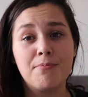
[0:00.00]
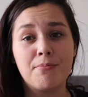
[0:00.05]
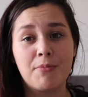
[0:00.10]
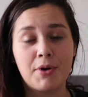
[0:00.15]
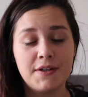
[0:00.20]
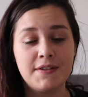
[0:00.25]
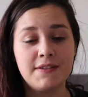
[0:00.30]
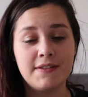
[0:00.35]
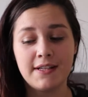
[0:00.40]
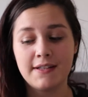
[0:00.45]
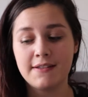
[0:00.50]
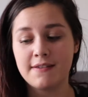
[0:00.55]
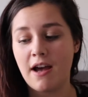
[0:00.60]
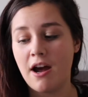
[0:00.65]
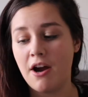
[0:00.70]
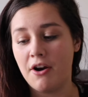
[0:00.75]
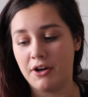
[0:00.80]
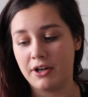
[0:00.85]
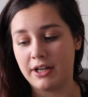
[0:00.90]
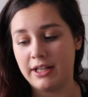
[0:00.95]
most things
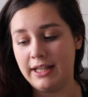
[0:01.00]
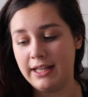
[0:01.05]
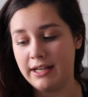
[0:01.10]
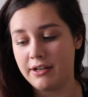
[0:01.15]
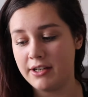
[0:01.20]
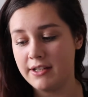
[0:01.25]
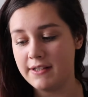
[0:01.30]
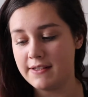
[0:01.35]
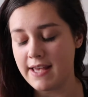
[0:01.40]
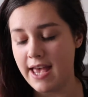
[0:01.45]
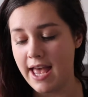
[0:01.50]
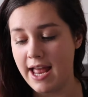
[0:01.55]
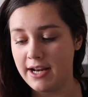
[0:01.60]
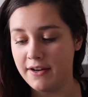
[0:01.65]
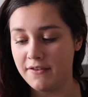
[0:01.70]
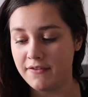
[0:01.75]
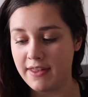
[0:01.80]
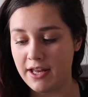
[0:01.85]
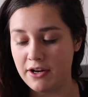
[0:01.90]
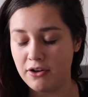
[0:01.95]
are on clearance, and
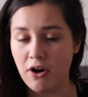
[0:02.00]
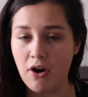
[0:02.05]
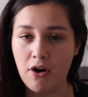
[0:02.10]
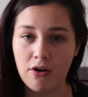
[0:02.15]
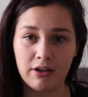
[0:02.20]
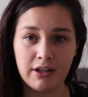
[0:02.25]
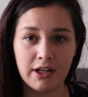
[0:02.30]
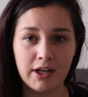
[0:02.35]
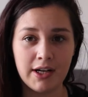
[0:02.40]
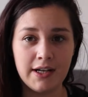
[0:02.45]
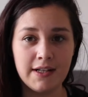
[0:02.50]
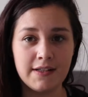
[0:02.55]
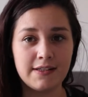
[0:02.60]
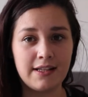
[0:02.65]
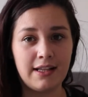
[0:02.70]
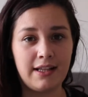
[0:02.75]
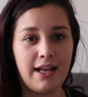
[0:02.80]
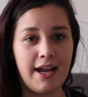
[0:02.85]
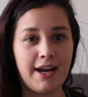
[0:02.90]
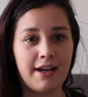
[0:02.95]
if they're not on clearance,
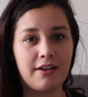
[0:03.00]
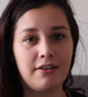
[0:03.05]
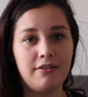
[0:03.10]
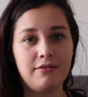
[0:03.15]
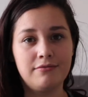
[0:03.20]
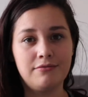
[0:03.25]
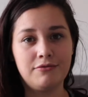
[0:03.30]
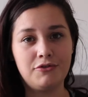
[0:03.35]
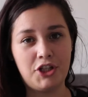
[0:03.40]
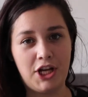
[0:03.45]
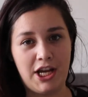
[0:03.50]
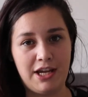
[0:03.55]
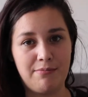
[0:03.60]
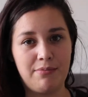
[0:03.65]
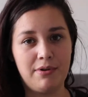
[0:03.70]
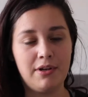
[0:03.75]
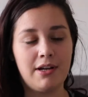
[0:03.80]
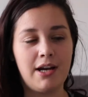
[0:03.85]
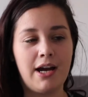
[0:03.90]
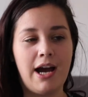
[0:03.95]
they're like cheap.
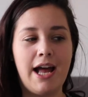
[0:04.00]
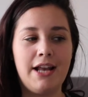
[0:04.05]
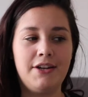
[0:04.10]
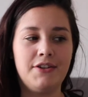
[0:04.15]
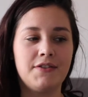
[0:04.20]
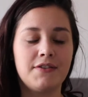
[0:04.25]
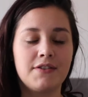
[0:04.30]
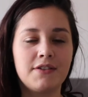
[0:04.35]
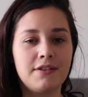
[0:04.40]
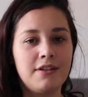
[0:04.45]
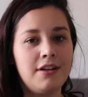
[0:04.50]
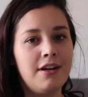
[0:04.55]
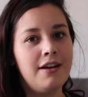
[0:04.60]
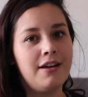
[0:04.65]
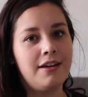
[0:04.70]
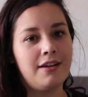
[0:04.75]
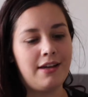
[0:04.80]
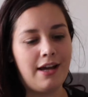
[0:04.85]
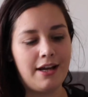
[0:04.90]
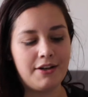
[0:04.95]
I
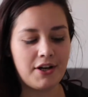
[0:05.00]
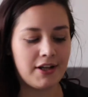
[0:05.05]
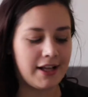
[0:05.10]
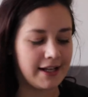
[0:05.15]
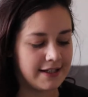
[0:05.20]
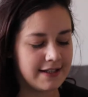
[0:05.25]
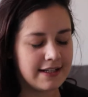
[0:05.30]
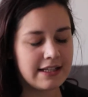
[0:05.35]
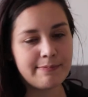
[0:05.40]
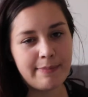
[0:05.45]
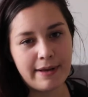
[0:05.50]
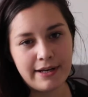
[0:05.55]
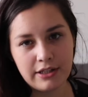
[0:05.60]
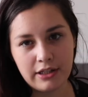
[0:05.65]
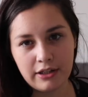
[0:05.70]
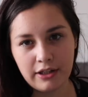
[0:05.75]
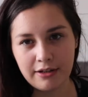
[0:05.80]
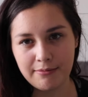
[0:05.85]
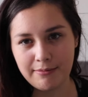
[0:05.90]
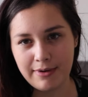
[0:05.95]
don't like to spend a
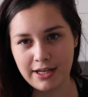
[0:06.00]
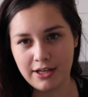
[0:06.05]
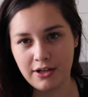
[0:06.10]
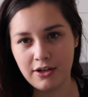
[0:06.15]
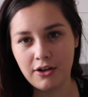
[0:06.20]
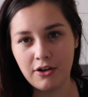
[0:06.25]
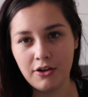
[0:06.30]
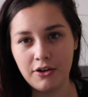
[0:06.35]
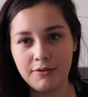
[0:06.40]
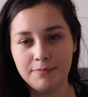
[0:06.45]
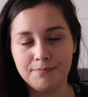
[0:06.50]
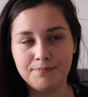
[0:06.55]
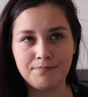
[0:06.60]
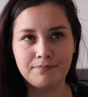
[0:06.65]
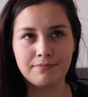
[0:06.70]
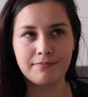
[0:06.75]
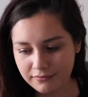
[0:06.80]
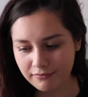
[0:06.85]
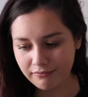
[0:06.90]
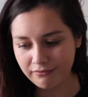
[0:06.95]
lot of money on
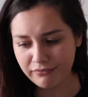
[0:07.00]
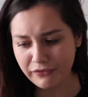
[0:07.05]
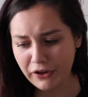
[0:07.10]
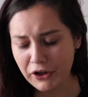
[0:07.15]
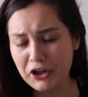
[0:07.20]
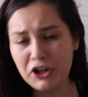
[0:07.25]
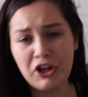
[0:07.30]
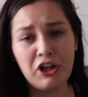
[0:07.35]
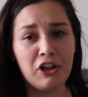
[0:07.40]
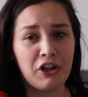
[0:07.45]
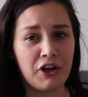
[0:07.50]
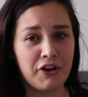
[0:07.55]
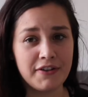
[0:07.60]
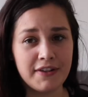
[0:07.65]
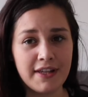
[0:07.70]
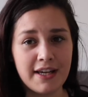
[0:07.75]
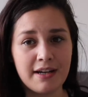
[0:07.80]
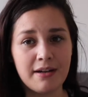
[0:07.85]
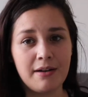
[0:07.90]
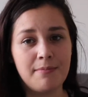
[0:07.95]

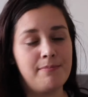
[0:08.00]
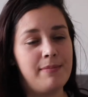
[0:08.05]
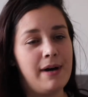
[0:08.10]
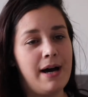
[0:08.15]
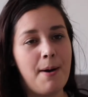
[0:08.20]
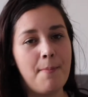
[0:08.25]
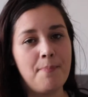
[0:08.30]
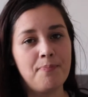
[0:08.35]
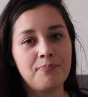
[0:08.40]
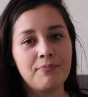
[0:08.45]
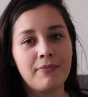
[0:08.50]
clothing, but